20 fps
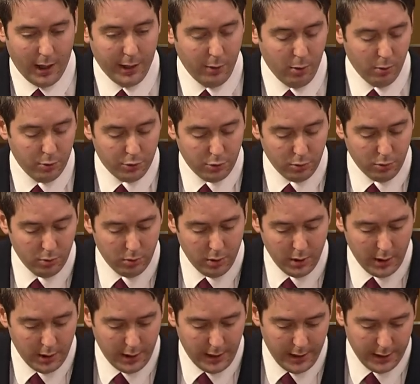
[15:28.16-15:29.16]
I also
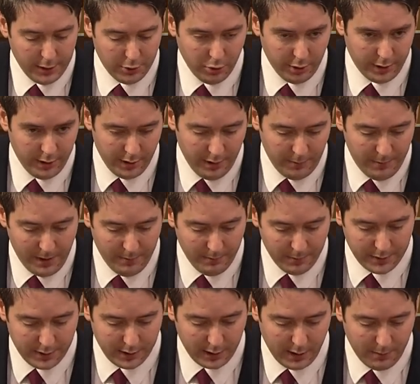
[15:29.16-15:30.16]
join other
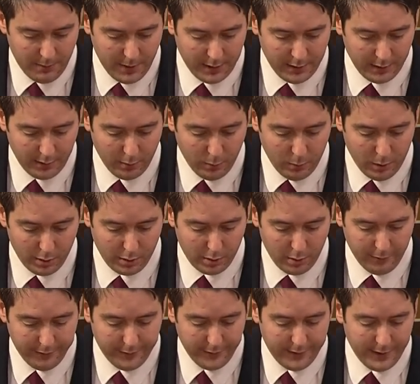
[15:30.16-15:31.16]
members in commending the work
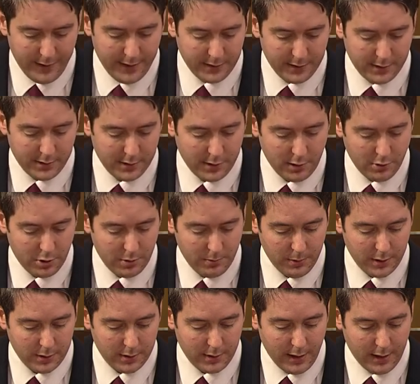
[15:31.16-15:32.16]
of the Texas
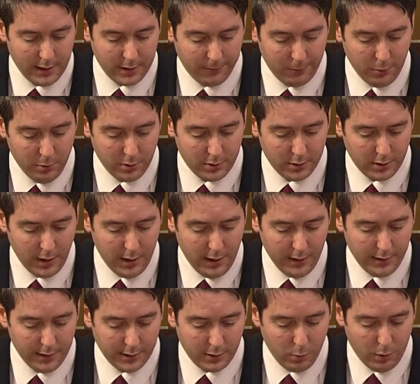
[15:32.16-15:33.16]
Instruments Task Force
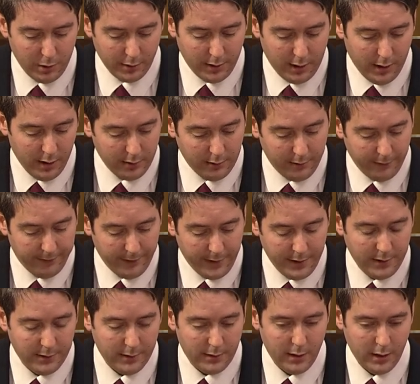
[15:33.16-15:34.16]
that has worked hard to
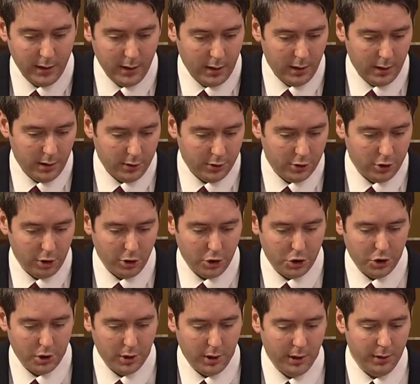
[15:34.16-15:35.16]
find
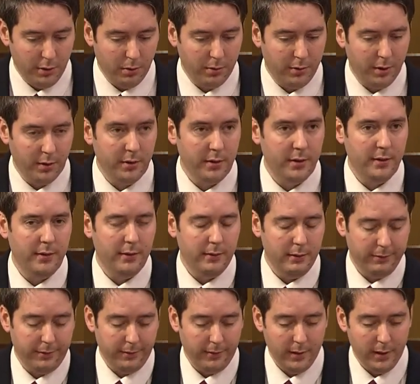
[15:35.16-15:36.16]
such an alternative.
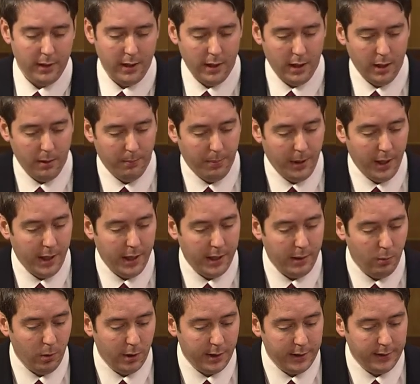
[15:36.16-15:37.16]

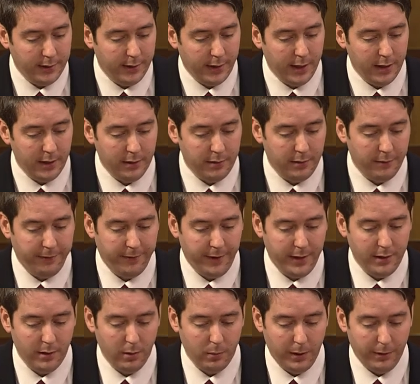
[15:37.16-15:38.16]
By working together to
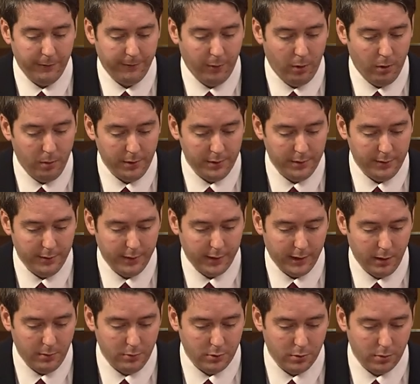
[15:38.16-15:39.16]
find a way forward, the
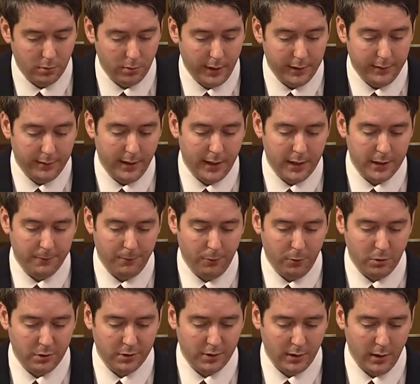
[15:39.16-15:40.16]
Council-led Task
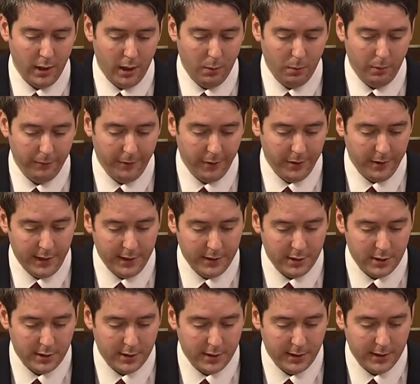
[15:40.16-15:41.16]
Force, with other
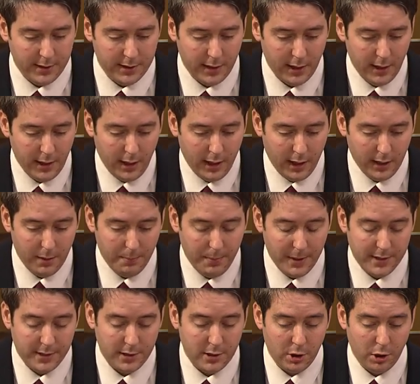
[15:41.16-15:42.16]
agencies and the
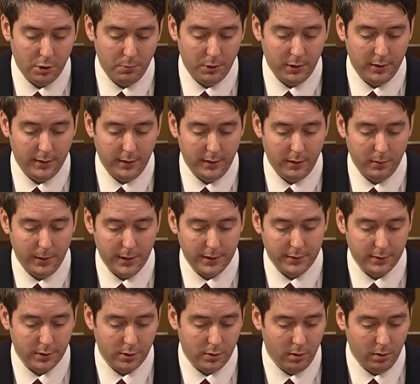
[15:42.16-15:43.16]
business community in the
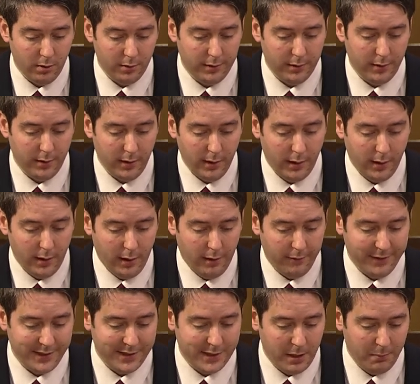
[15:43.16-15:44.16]
west of Scotland,
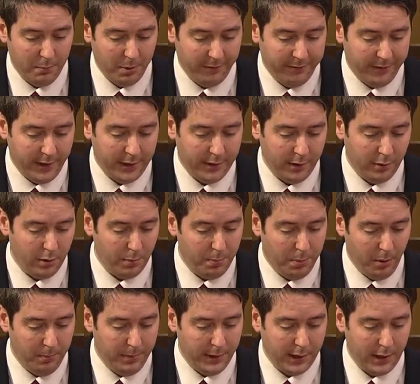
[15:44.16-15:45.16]
have exemplified how the
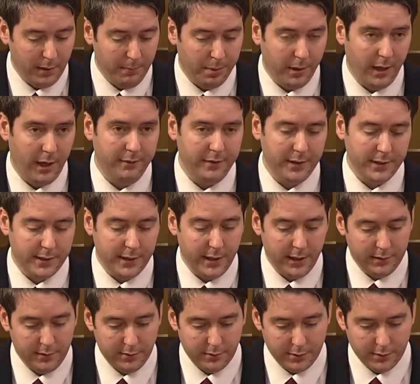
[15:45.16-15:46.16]
public and private
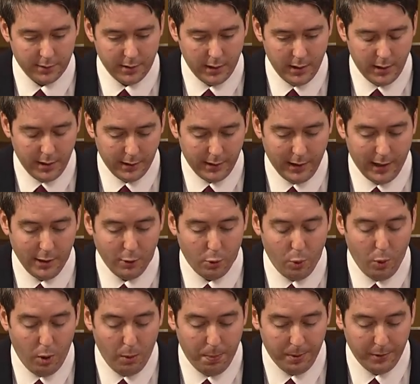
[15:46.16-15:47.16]
sectors can
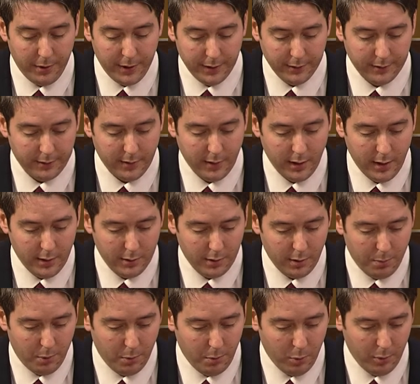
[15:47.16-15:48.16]
cooperate
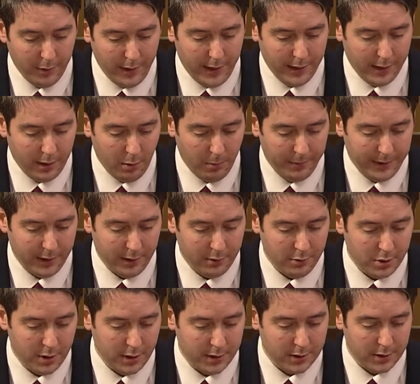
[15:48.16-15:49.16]
to promote economic
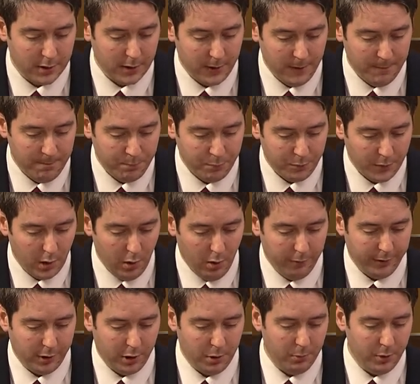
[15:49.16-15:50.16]
interests
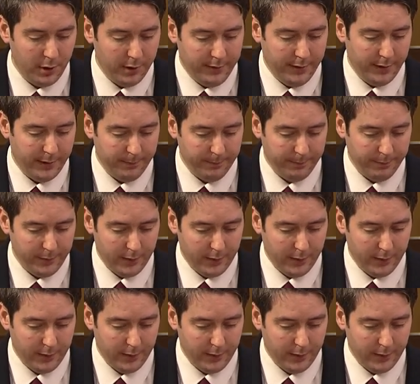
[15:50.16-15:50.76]
of a community.